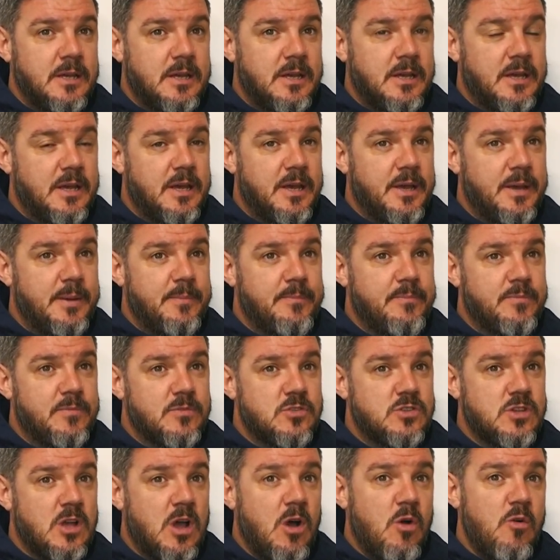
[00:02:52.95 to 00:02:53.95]

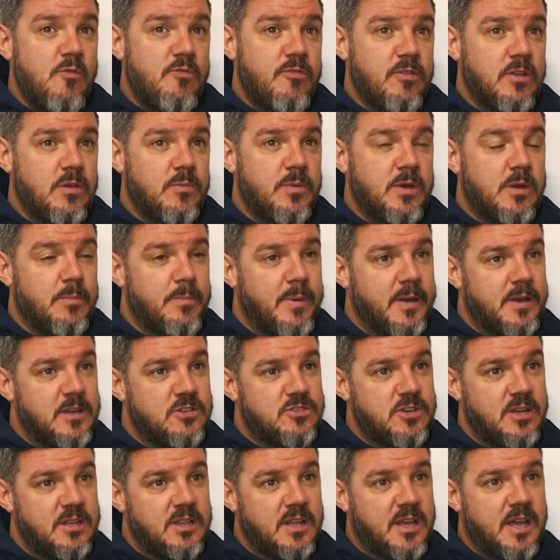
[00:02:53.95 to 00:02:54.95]
So hopefully we can
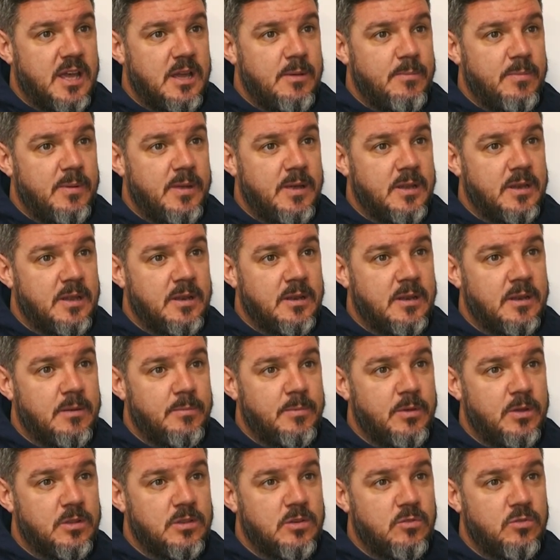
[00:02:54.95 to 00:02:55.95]
penetrate the game plan
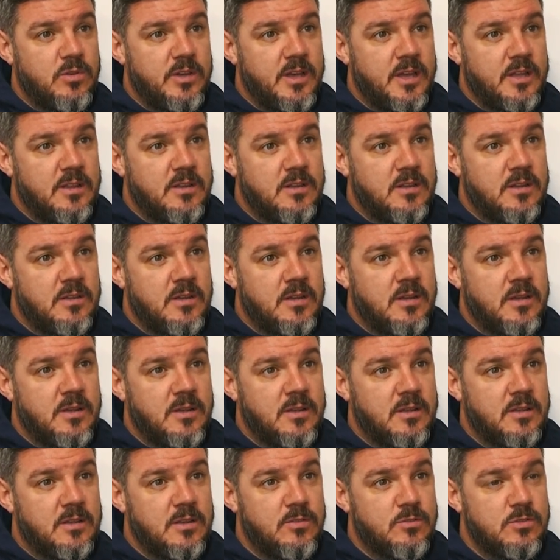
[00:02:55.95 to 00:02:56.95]
and be on the right end of
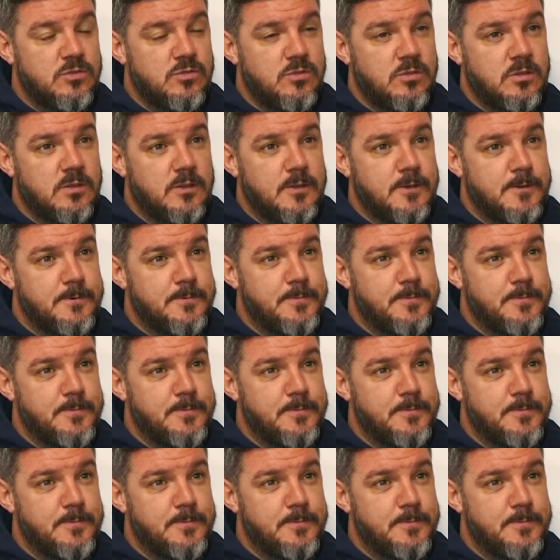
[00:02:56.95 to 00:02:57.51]
the result.